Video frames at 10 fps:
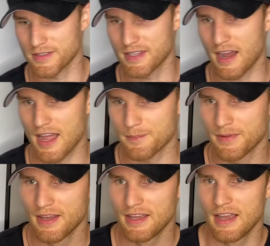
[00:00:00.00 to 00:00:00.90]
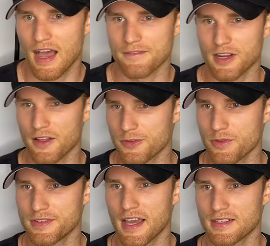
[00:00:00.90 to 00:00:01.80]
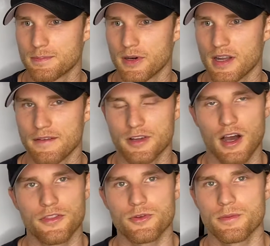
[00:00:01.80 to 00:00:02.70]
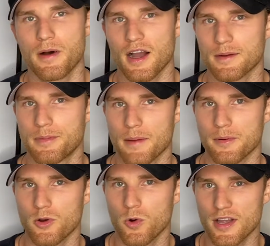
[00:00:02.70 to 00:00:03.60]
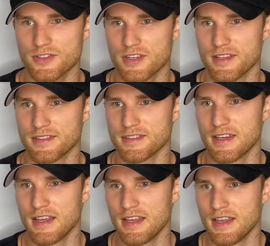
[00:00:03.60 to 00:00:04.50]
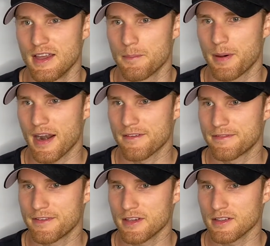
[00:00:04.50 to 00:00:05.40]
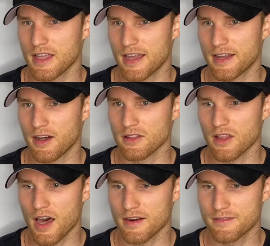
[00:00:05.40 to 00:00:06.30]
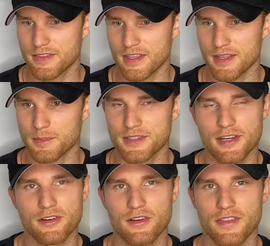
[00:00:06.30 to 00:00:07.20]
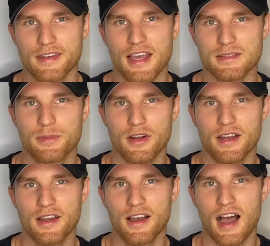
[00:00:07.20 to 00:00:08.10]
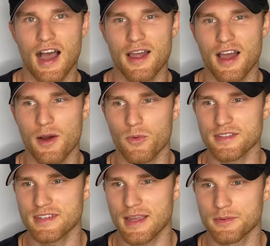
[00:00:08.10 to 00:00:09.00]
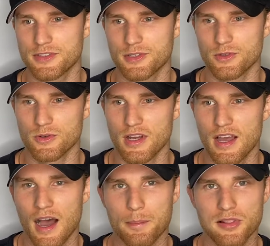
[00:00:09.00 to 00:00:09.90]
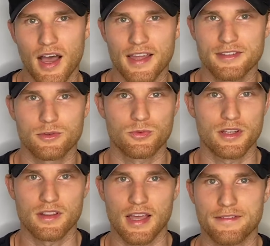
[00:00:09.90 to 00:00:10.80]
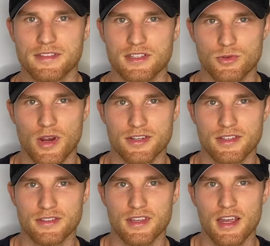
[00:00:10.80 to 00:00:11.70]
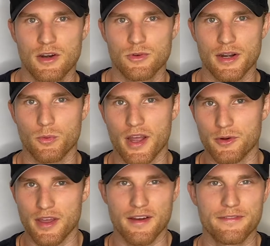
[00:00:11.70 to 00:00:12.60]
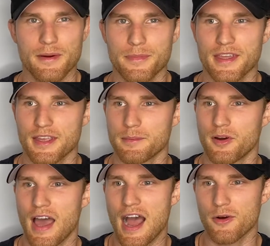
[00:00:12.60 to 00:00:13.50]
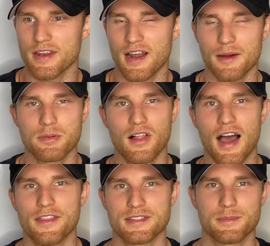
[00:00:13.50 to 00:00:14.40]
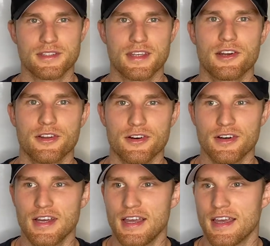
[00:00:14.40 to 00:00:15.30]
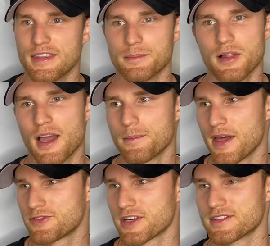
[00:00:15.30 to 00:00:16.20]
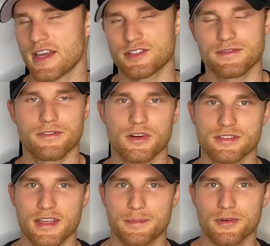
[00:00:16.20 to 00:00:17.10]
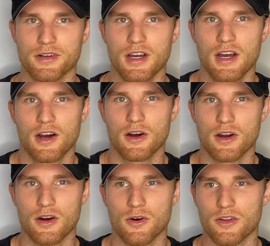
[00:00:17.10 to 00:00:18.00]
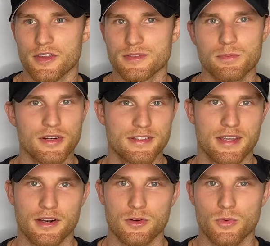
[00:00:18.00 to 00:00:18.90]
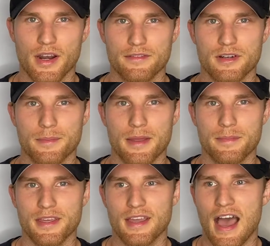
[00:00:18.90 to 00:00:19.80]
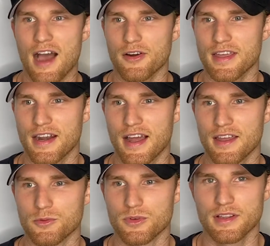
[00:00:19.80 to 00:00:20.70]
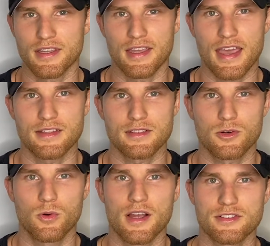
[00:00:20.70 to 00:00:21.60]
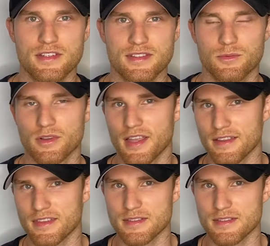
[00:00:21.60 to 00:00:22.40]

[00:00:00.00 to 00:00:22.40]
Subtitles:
in time, I've gone through the textbook, I've gone through the Pocket Prep questions, but I feel like a lot of the material in the textbook, I wasn't able to apply it to real life situations right away. If I'm thinking about how can I apply this material in the plyometrics section, for example, or the sprinting or whatever it may be, how can I really answer questions and relate this